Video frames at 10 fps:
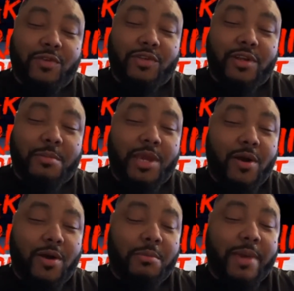is going to be
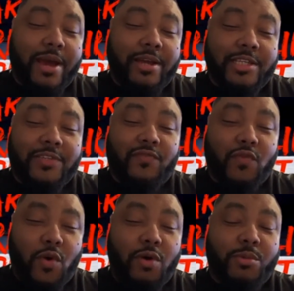all about his
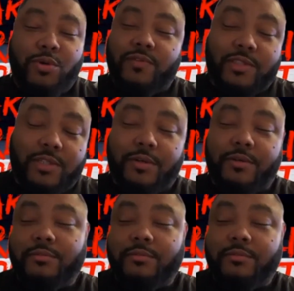four moves done.